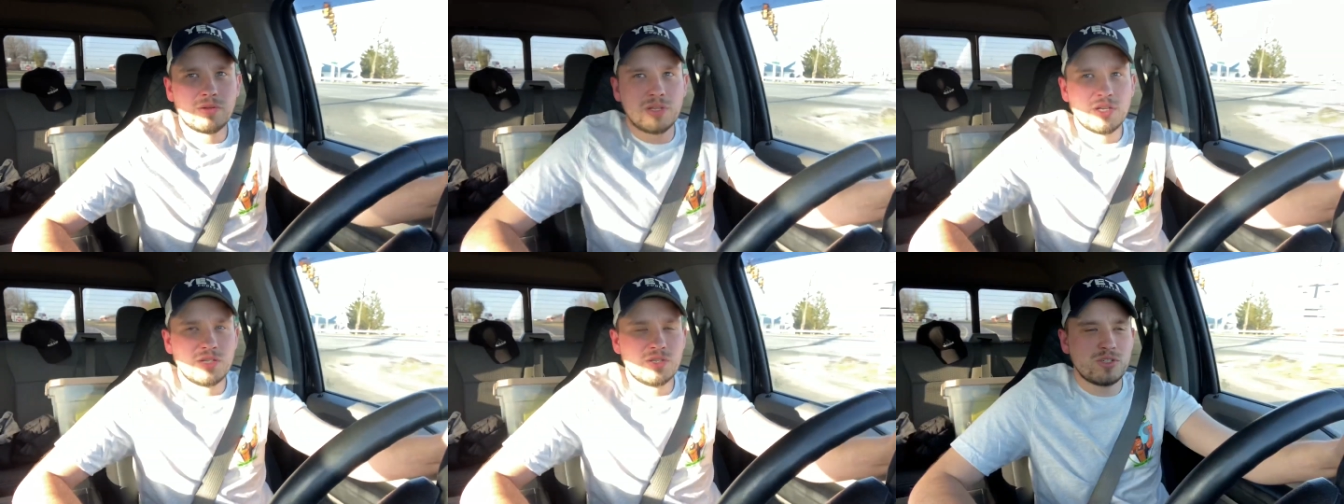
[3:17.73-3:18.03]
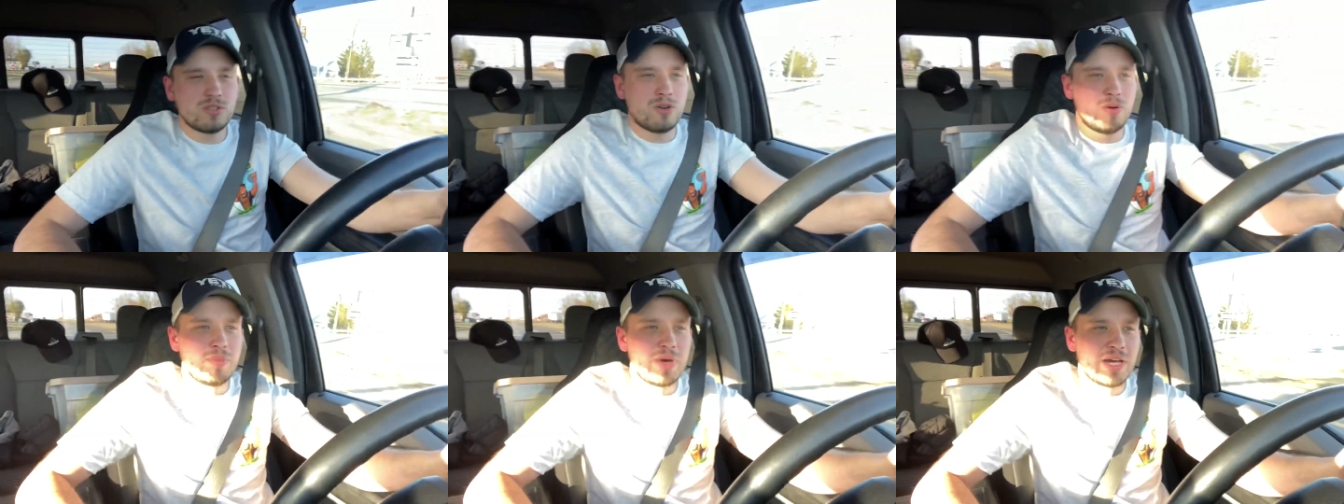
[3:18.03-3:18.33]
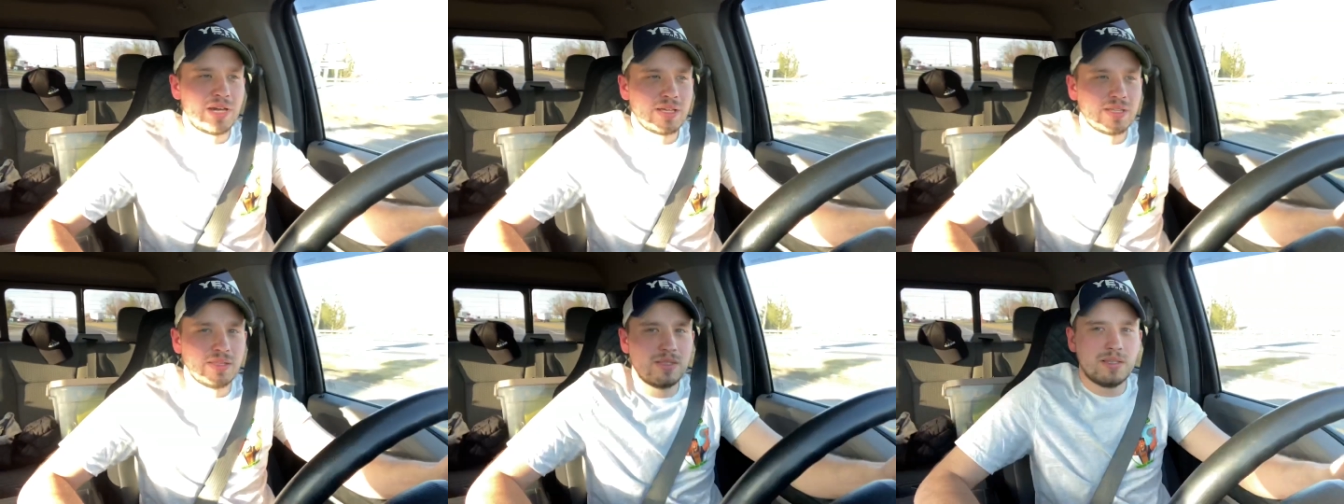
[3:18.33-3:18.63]
They just go
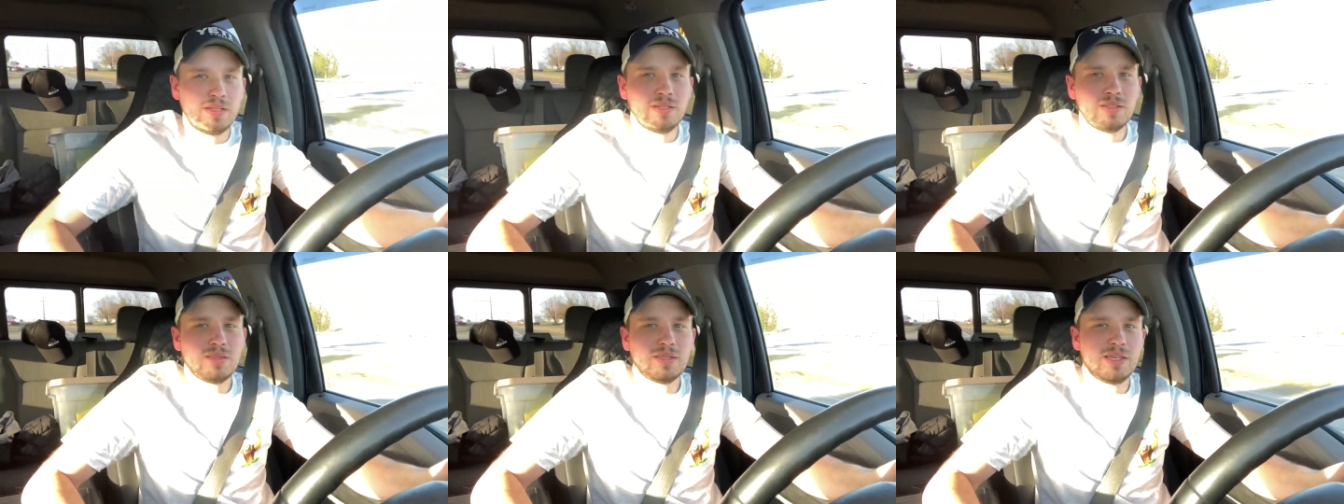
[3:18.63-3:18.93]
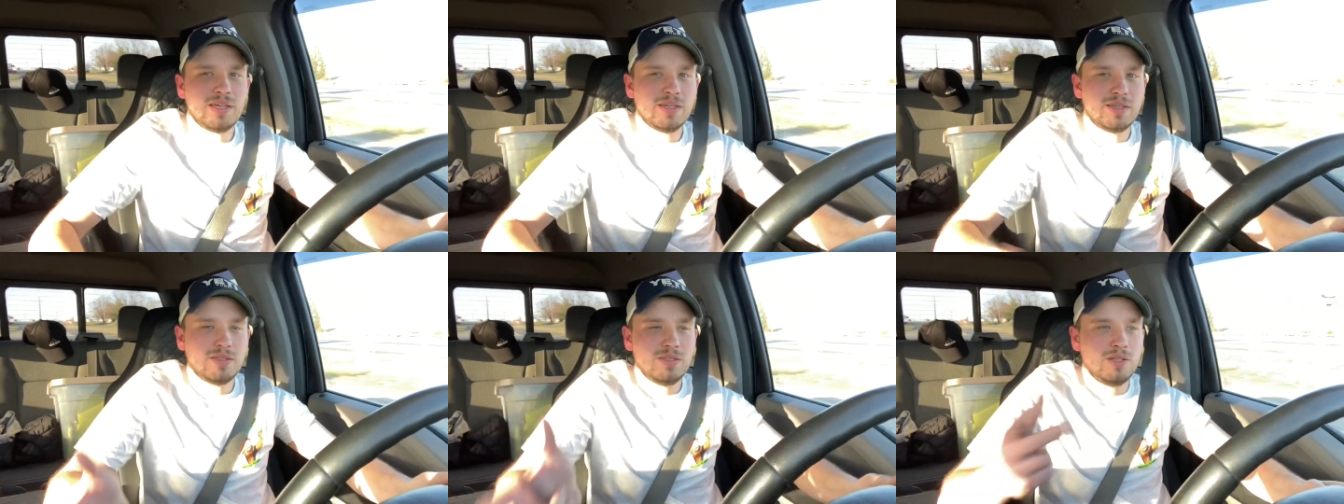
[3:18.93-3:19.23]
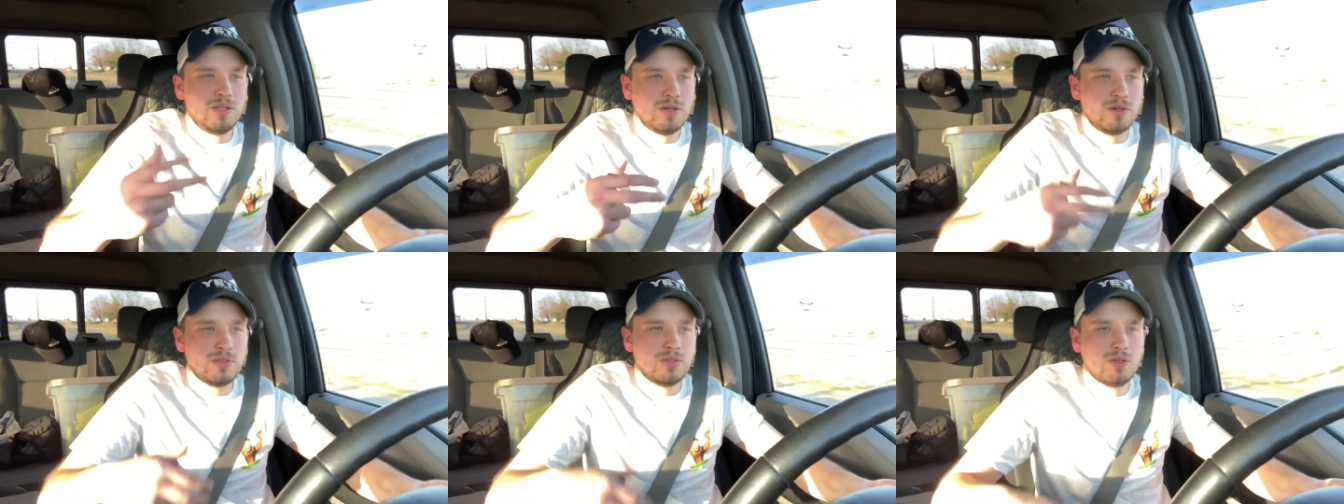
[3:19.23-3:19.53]
back and like, you
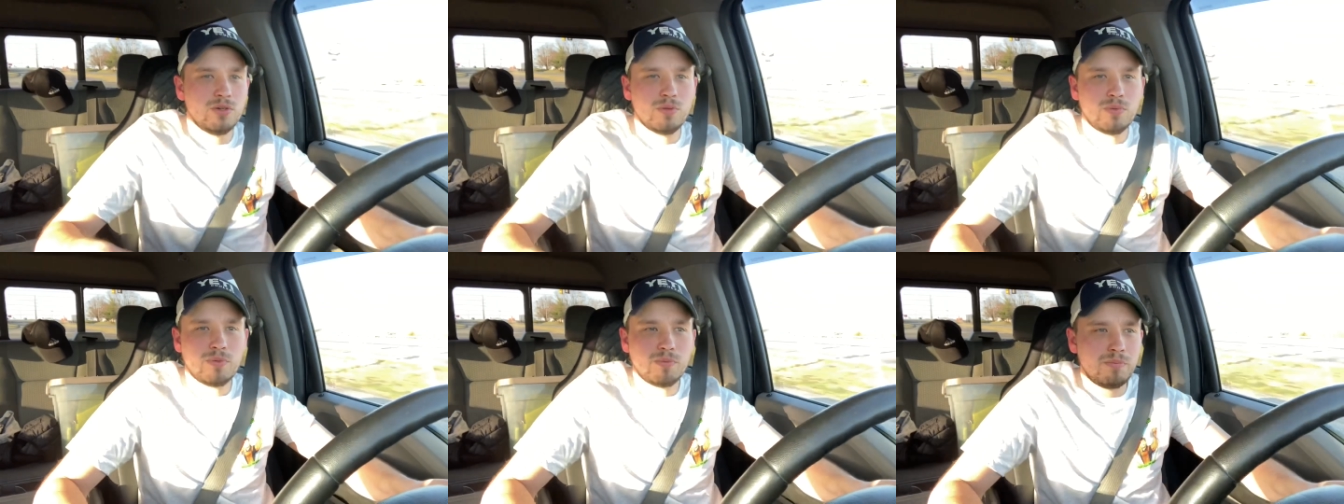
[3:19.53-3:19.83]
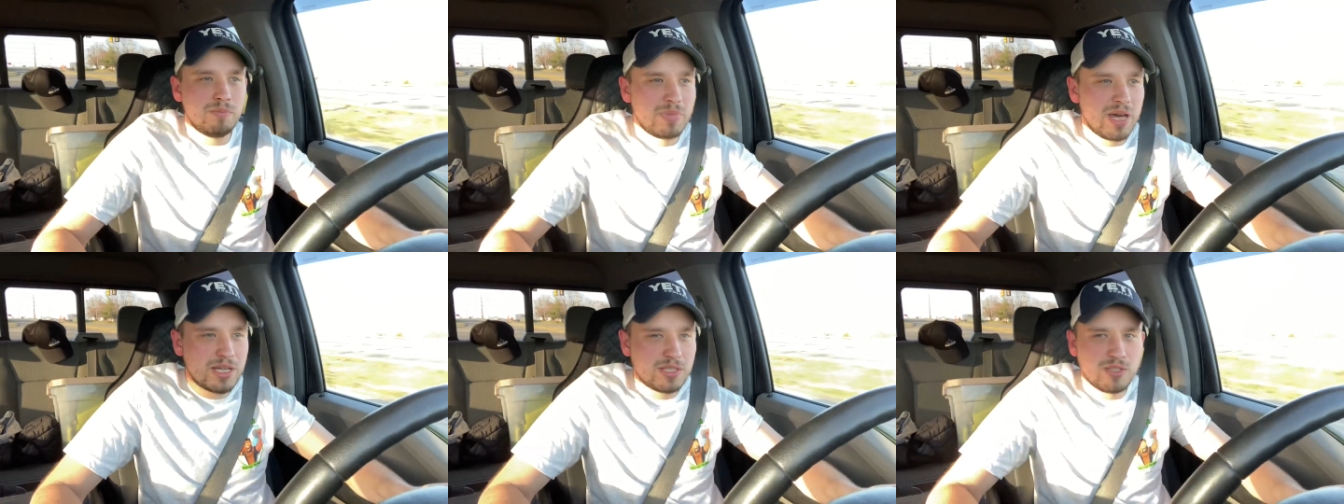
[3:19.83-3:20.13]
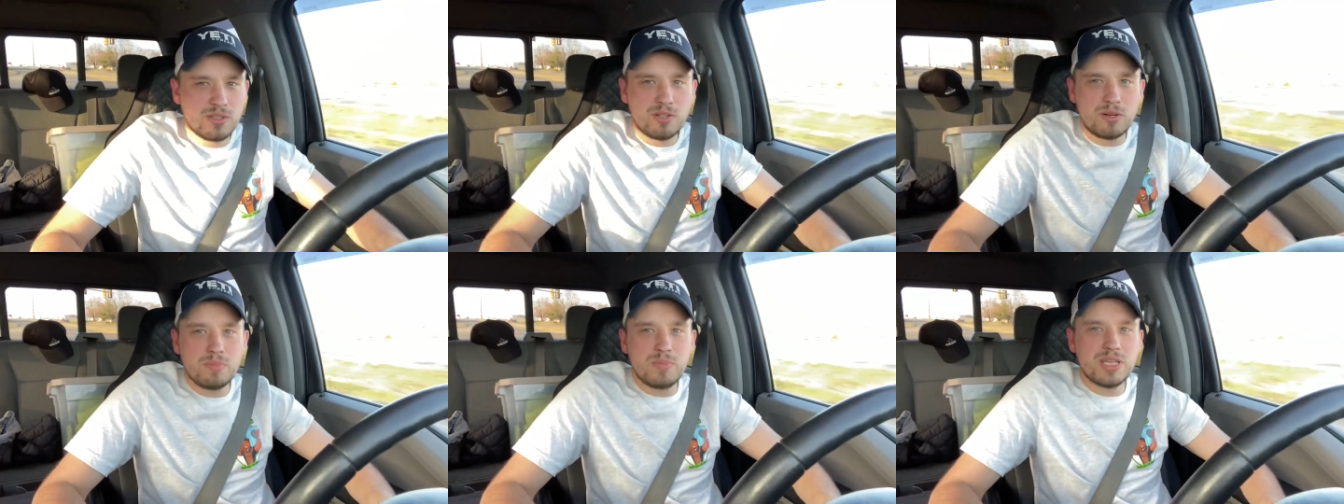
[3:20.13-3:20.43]
know, doing back
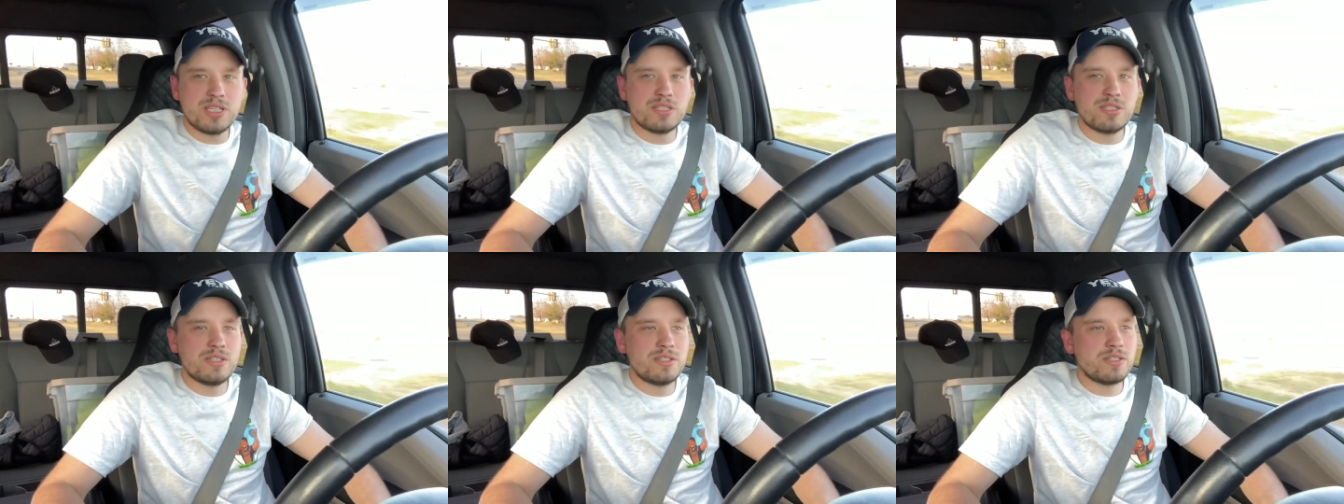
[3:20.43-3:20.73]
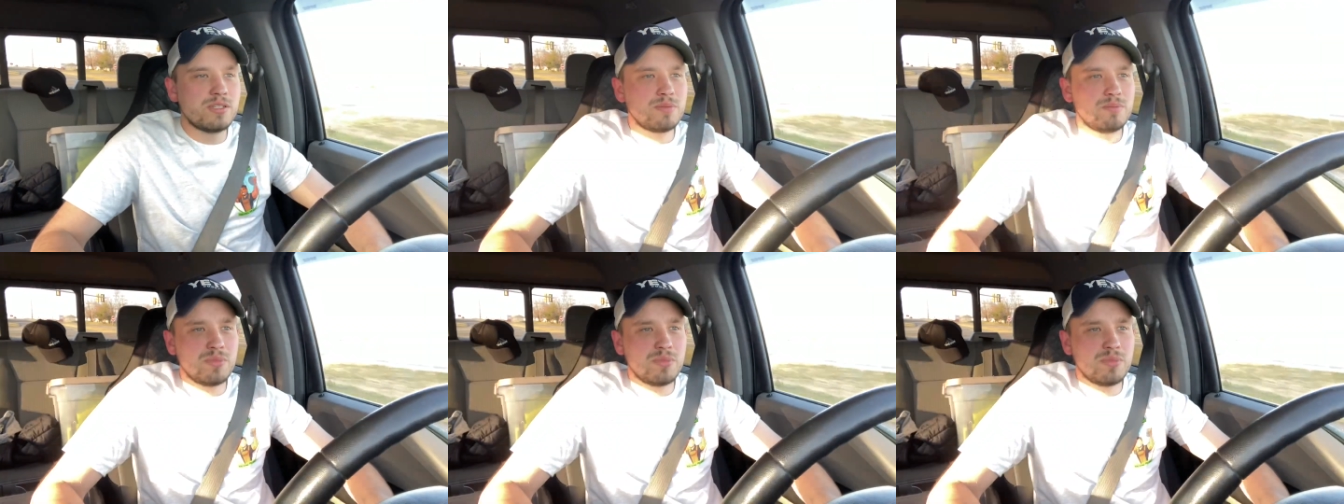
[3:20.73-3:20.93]
to their business.